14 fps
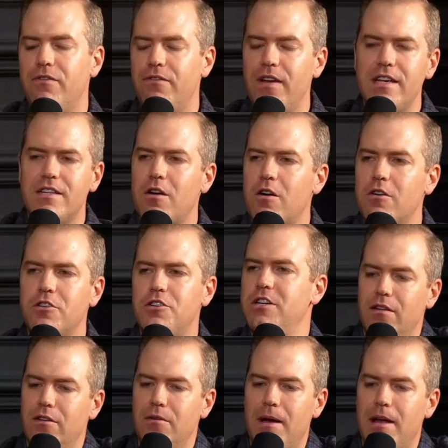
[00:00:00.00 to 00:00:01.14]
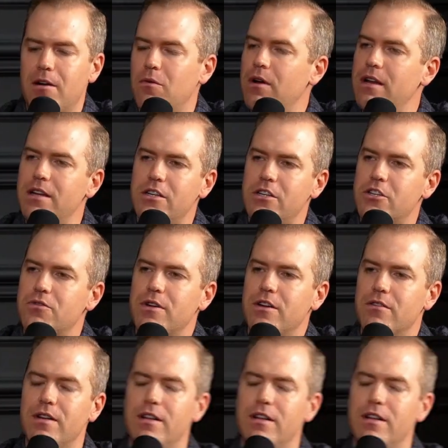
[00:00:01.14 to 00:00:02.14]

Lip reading: You face hardships, no matter what industry